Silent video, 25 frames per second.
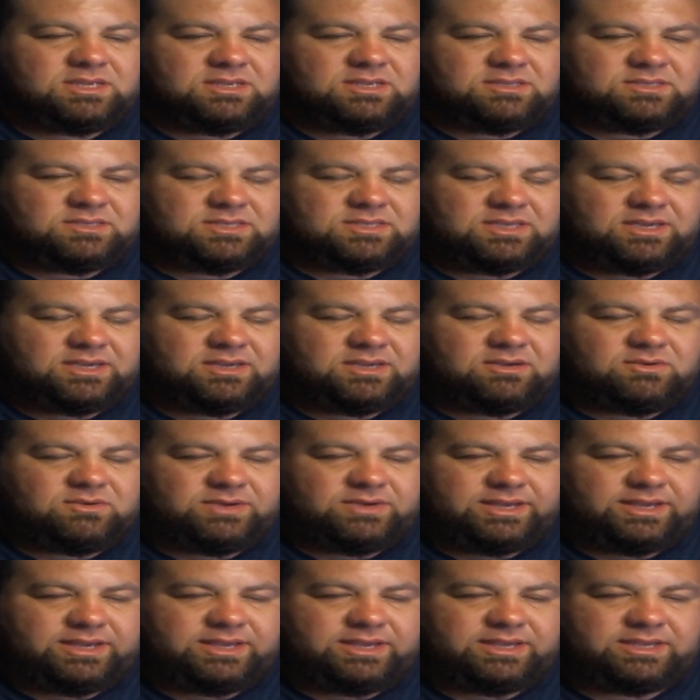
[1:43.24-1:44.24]

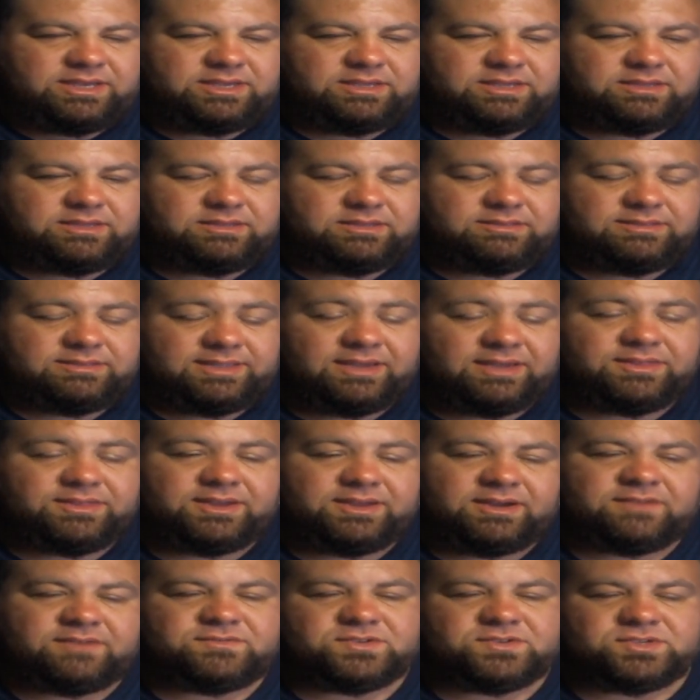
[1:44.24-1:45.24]
So, now that
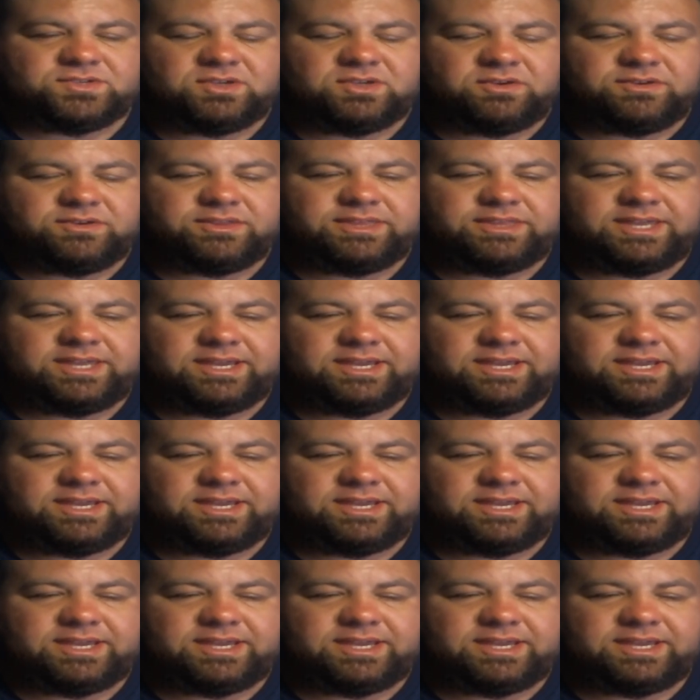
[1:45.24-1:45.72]
I've just gone on